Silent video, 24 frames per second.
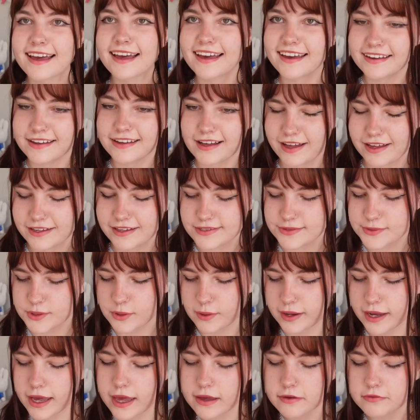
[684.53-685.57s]
Hey guys, so
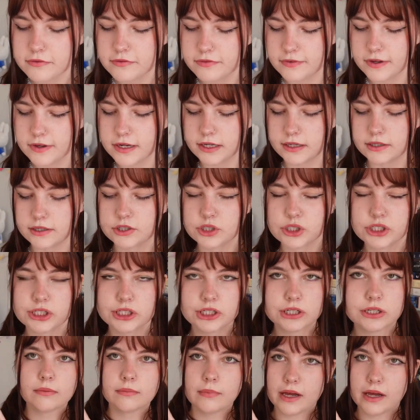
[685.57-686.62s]
I have finished
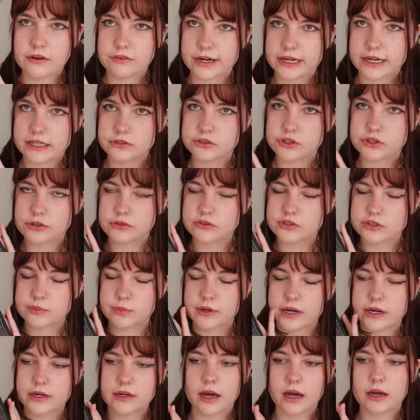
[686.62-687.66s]
my reading journal
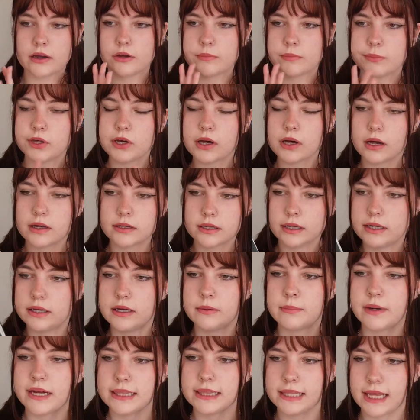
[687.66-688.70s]
spread. I hope you can't hear
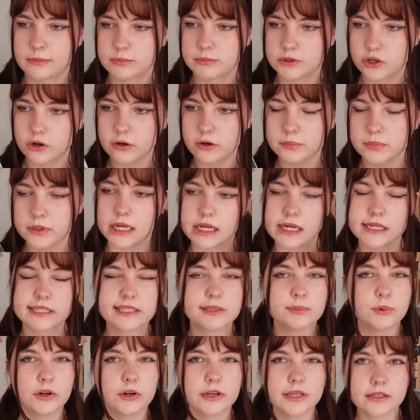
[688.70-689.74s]
my laptop
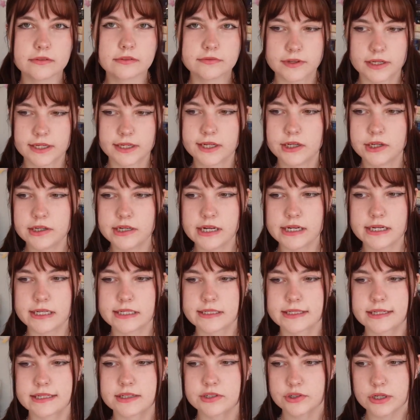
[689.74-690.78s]
exporting a video. It is
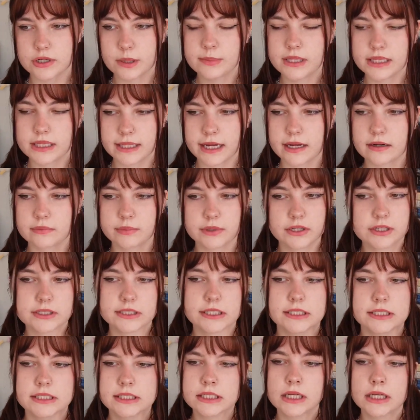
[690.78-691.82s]
extremely loud because
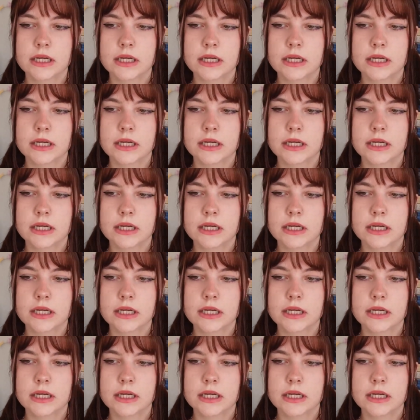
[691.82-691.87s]
it's